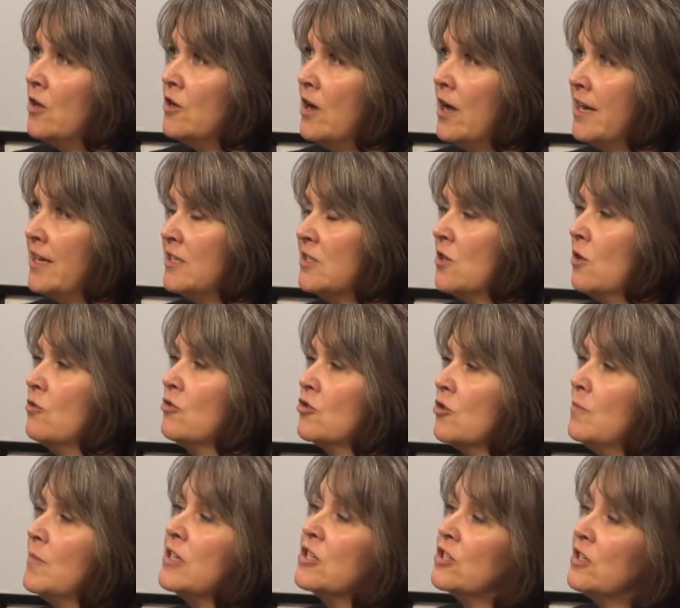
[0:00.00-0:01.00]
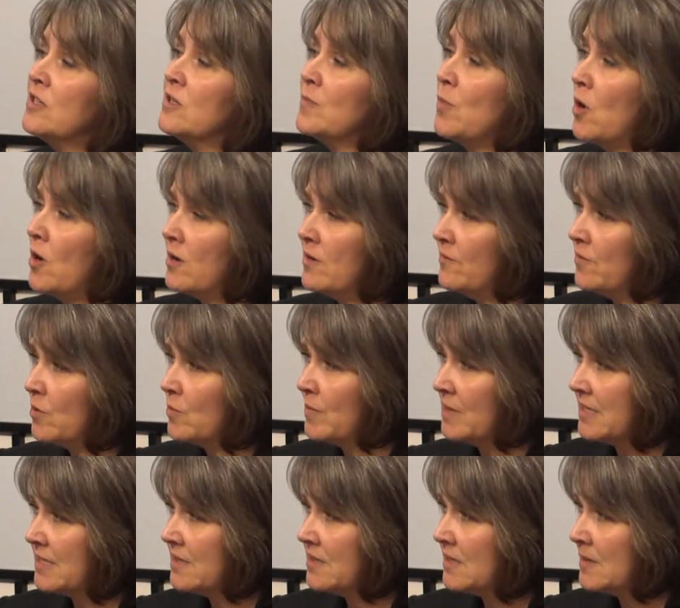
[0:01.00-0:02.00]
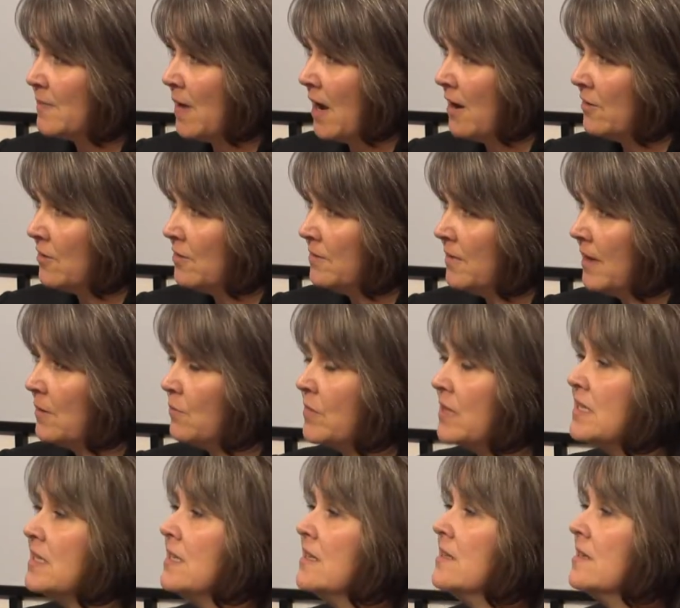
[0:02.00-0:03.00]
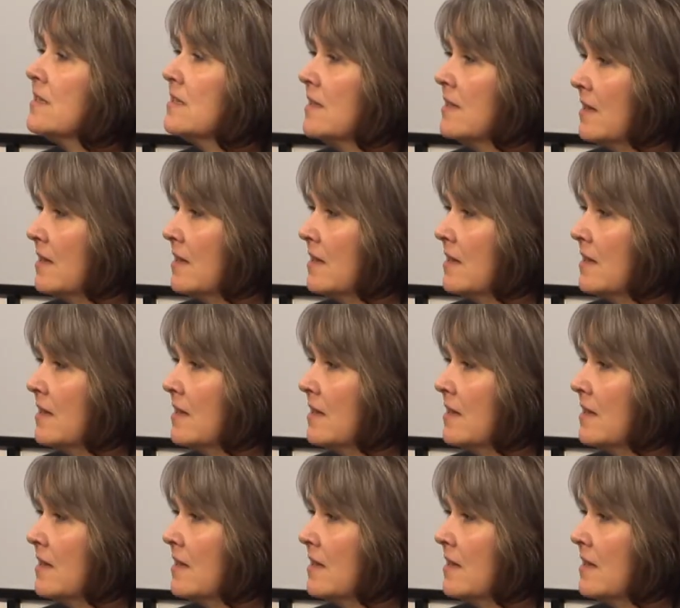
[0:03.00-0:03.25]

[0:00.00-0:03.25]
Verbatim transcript: a social mission as part of your business model, and we see this in